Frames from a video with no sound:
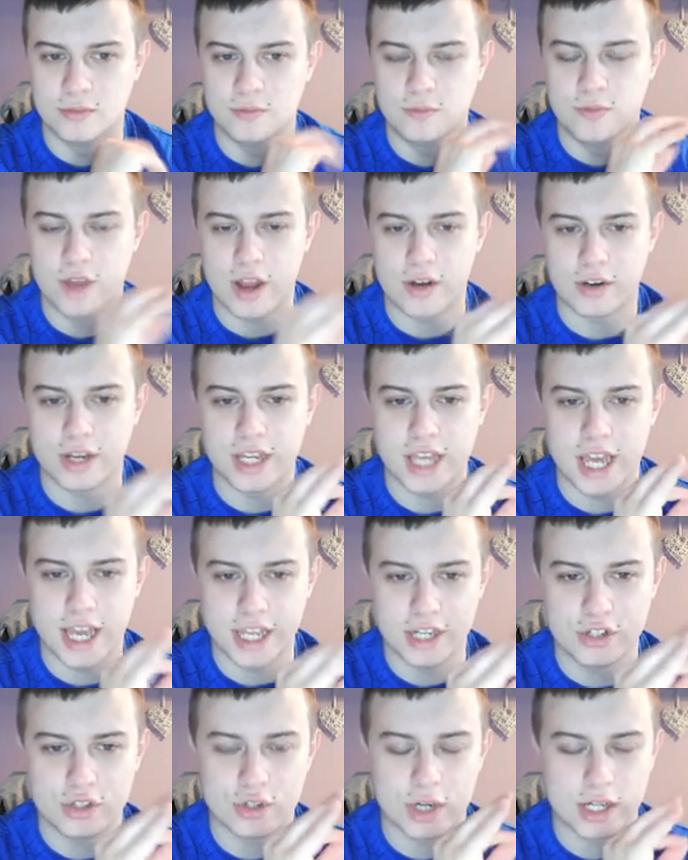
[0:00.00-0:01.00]
Very
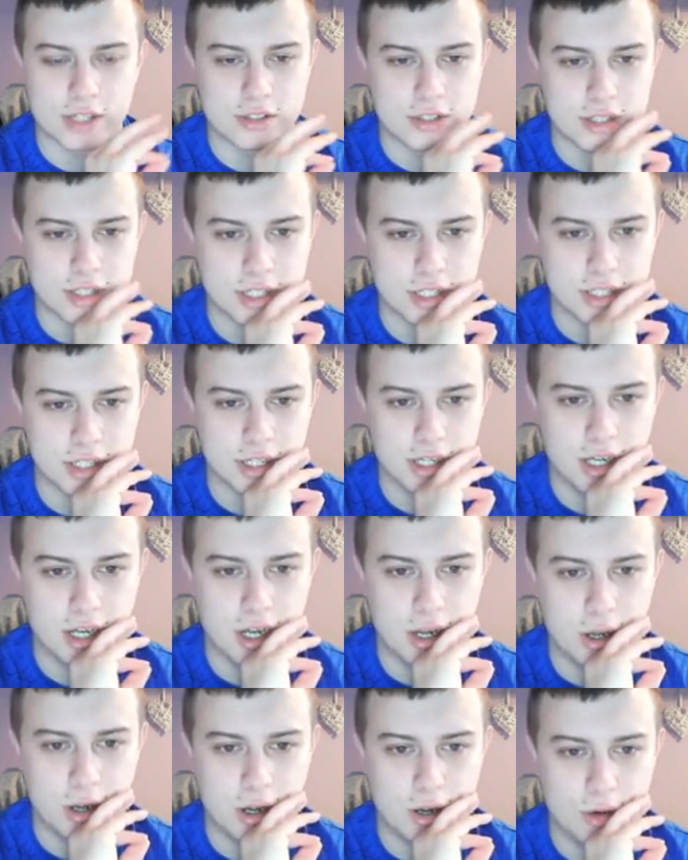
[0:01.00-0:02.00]
interesting
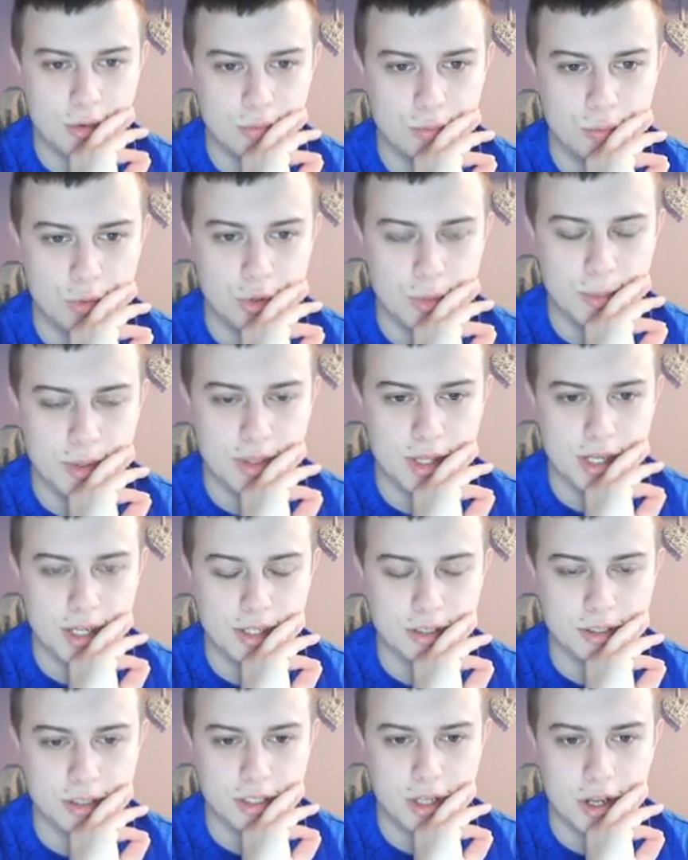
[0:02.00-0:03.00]
rumour
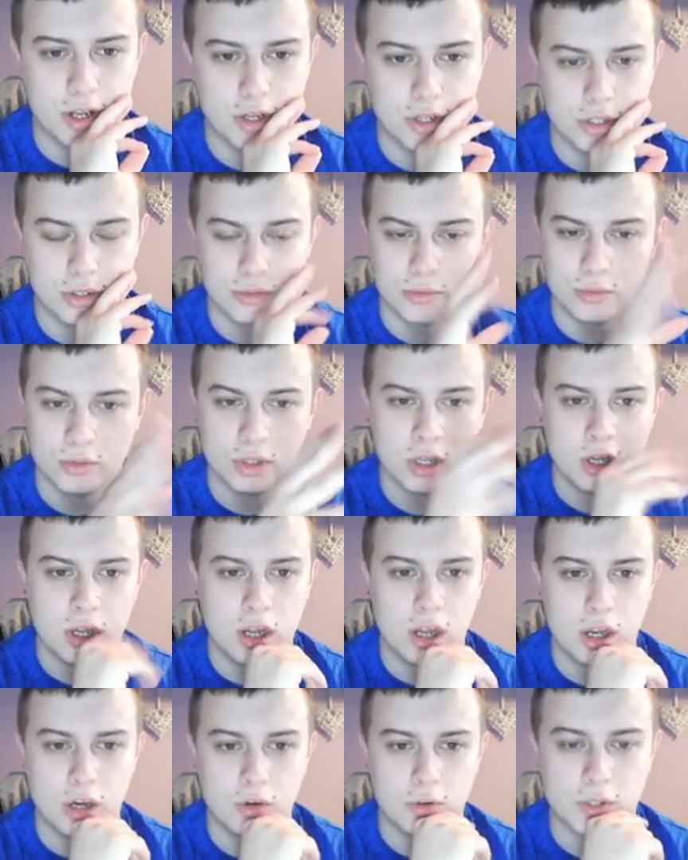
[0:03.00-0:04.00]
there.
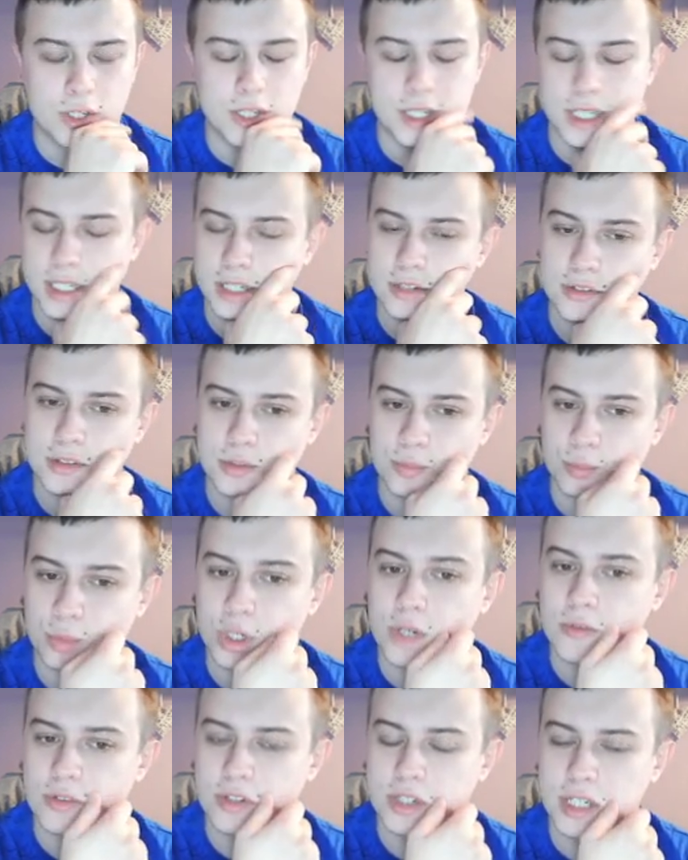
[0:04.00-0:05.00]
Rakhee has
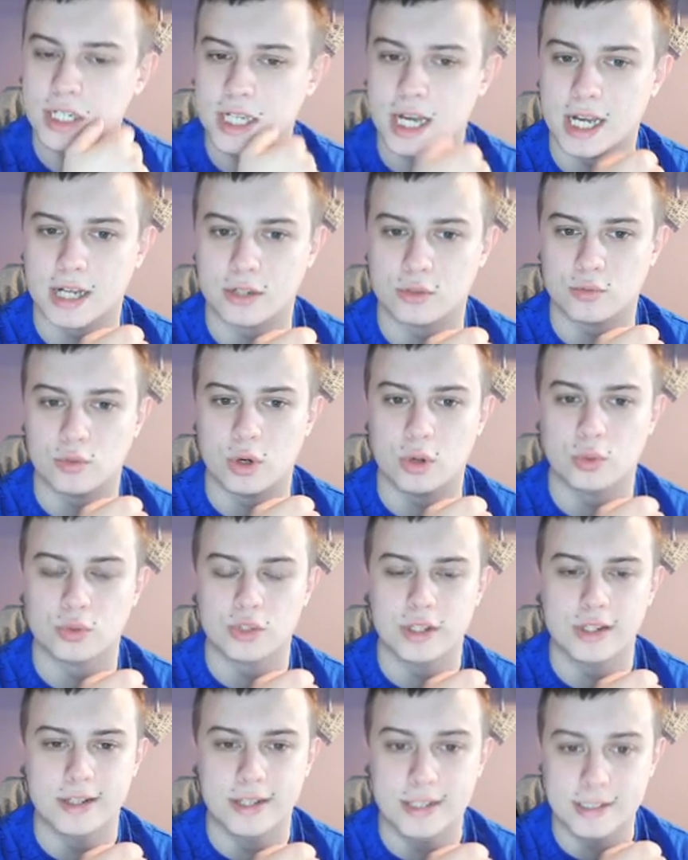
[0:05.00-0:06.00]
previously had
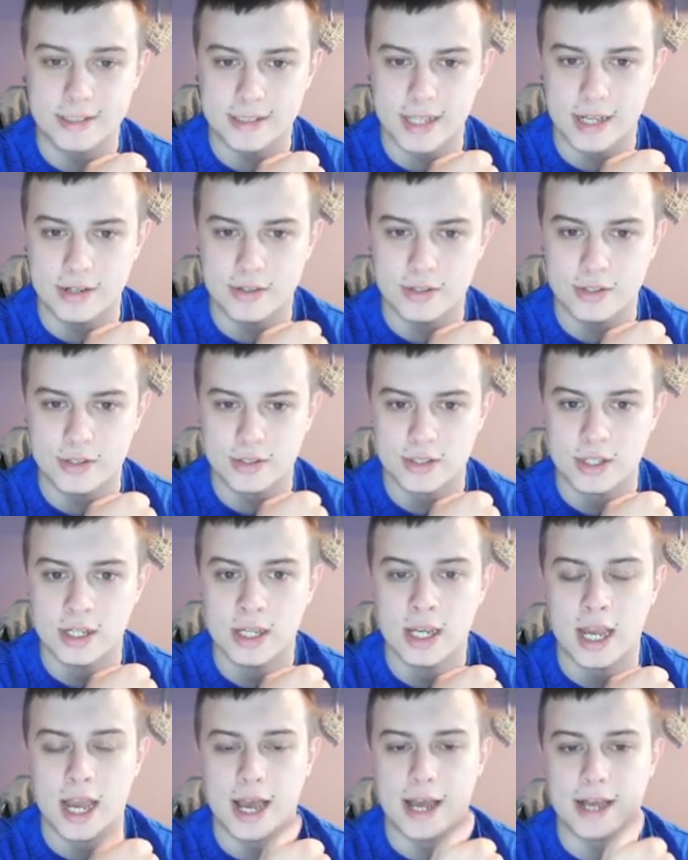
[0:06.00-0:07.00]
roles in EastEnders
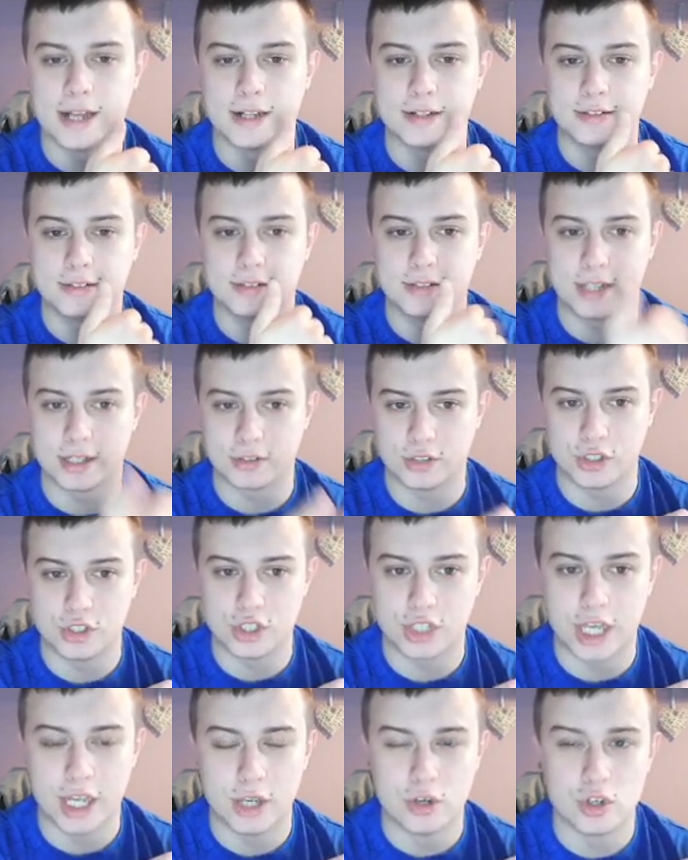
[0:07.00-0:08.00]
and Sex
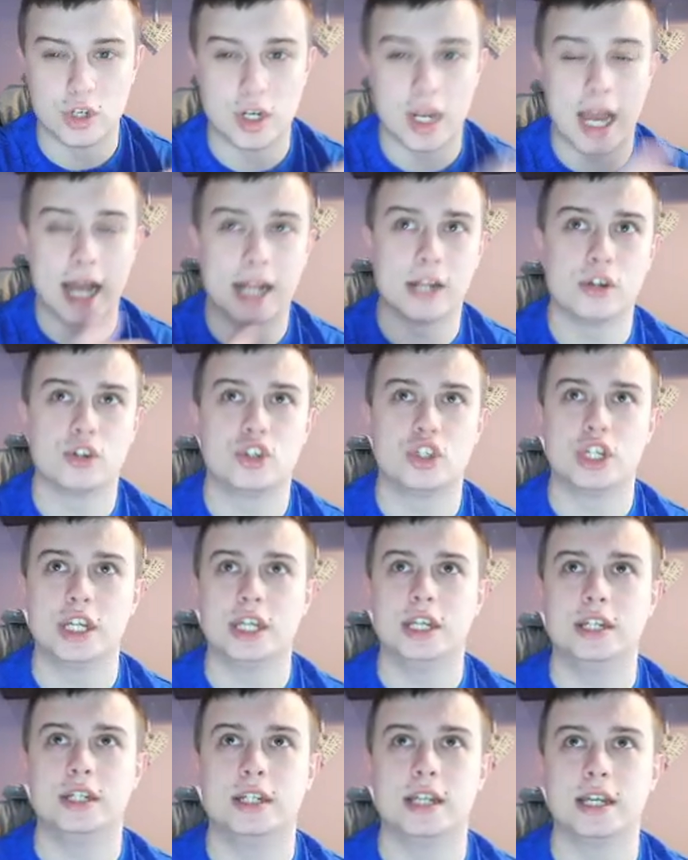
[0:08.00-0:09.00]
Education, and
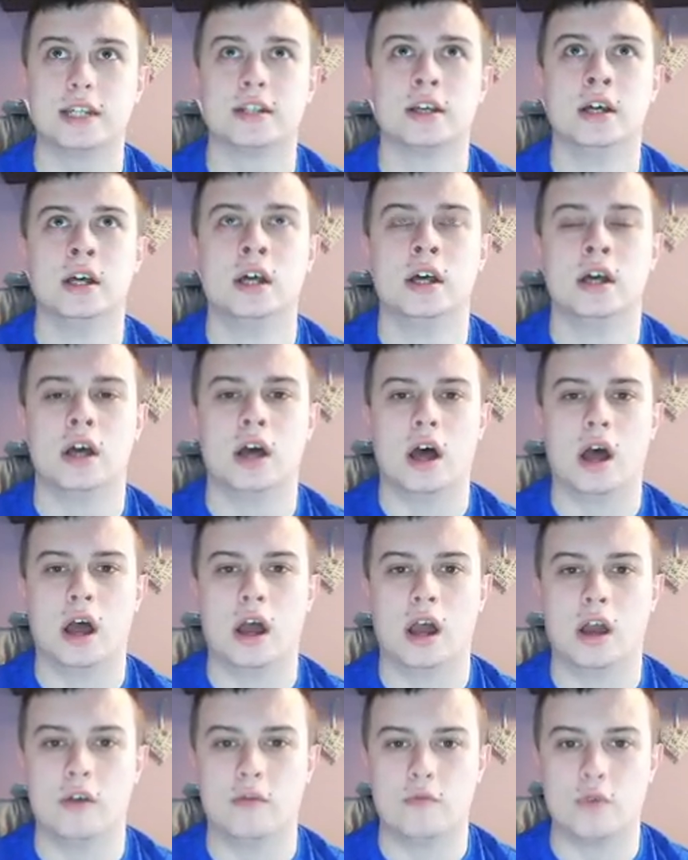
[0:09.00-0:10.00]
she did
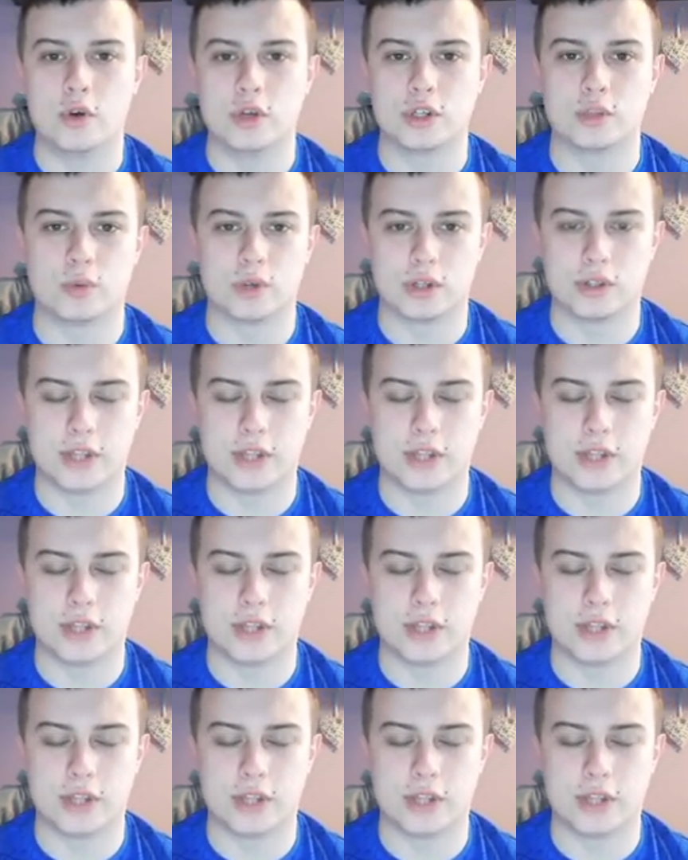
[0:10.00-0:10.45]
voice one of